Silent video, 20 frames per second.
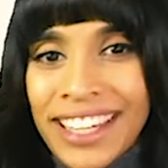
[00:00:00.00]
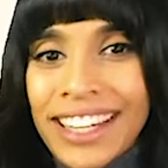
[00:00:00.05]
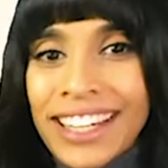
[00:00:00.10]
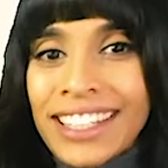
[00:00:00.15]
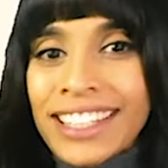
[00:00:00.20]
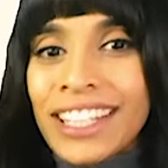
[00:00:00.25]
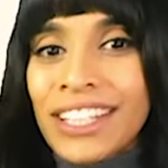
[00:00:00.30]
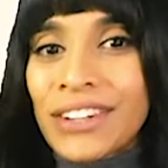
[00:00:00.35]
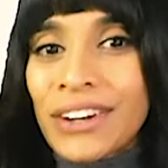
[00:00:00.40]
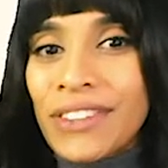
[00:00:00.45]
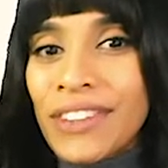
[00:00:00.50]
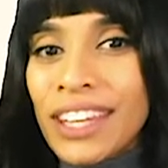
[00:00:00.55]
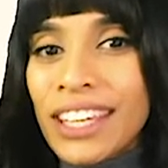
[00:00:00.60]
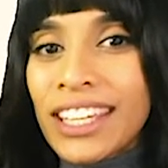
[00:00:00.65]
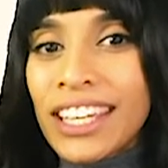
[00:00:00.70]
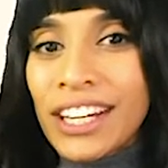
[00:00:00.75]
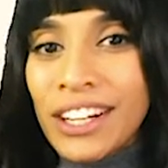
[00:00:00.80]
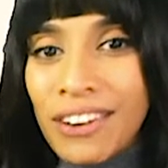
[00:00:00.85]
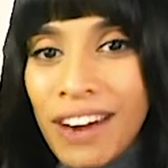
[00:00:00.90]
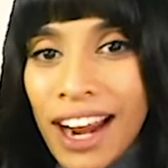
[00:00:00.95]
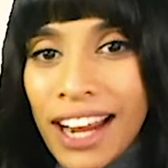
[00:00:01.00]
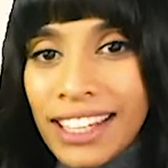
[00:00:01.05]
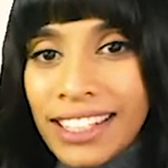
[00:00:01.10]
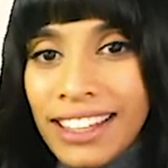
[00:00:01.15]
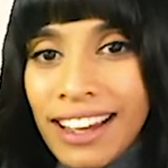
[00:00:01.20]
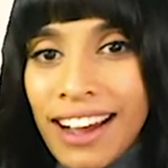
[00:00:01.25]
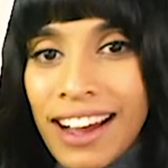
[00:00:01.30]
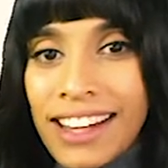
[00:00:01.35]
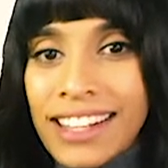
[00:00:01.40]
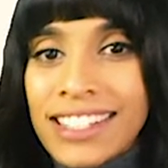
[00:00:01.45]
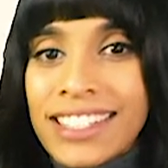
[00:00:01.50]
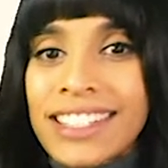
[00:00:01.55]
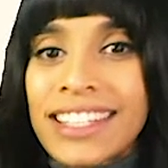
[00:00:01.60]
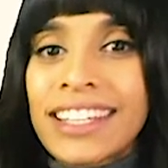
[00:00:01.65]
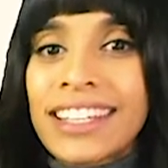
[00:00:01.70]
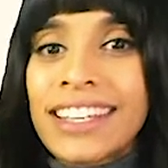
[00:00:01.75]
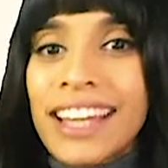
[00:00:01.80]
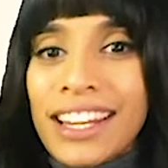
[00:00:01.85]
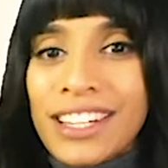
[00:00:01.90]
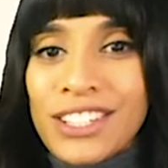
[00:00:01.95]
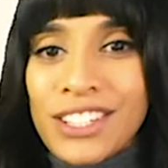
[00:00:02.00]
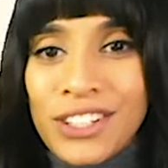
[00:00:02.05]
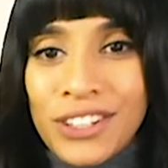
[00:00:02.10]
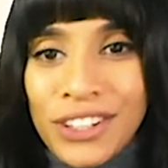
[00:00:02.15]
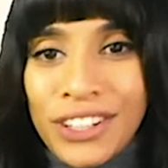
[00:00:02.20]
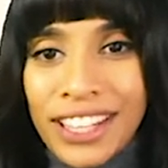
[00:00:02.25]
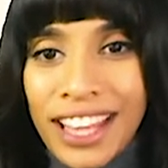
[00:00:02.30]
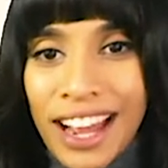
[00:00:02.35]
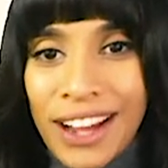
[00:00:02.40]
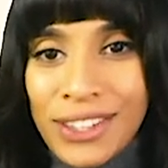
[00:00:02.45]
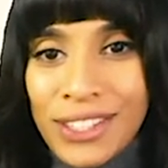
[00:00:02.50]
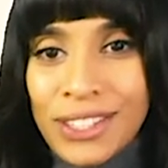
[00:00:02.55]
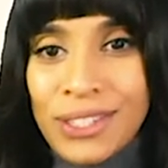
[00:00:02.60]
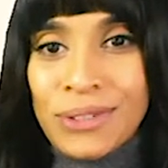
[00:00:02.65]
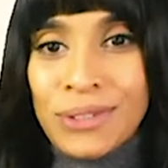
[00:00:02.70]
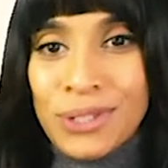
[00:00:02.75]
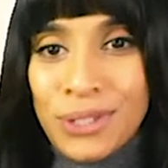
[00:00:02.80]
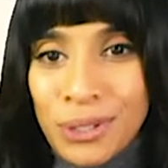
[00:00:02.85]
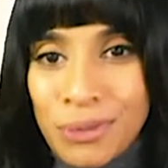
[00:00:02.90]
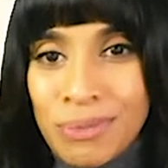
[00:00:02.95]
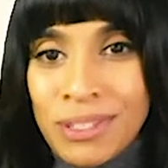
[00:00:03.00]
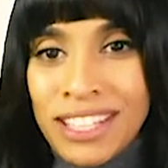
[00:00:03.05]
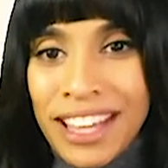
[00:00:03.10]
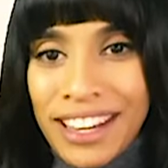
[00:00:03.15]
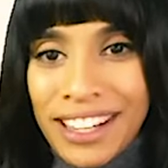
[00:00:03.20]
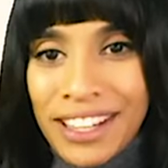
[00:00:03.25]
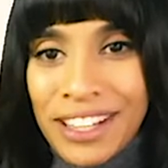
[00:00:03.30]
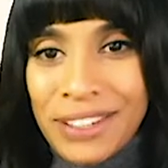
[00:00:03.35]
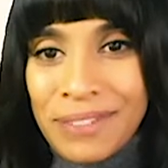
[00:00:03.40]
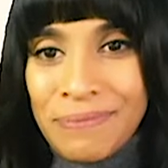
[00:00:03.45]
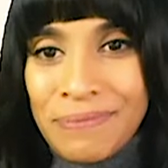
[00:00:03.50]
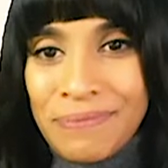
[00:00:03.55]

Click on the gear icon to get to your account's YouTube setting.